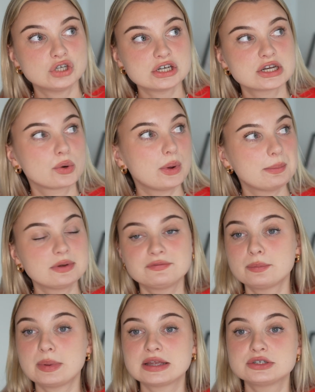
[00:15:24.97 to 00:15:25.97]
Judging women
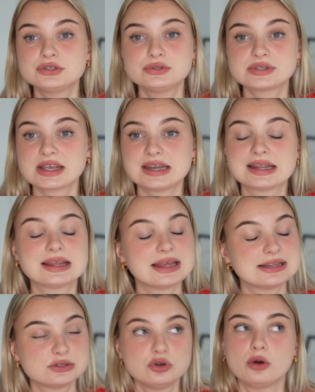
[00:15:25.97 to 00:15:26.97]
for being too skinny
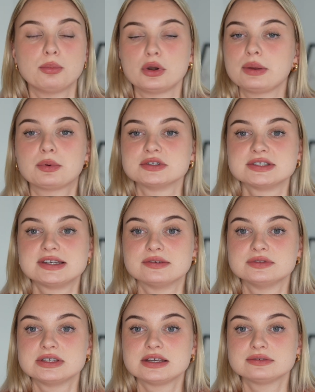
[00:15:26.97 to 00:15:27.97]
is not body
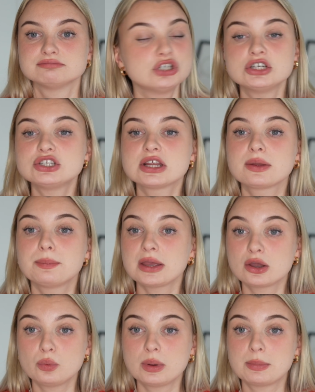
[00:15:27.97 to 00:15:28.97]
positivity. Judging
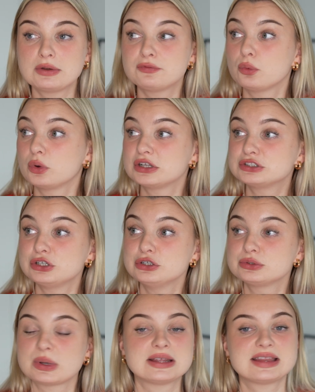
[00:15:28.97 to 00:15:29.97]
bigger women for wanting to
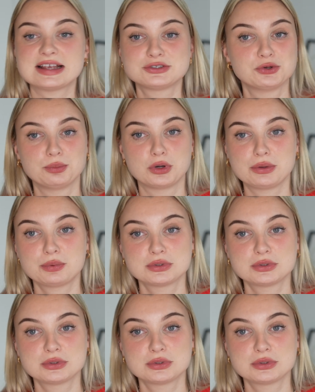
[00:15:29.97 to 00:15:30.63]
lose weight, that's not body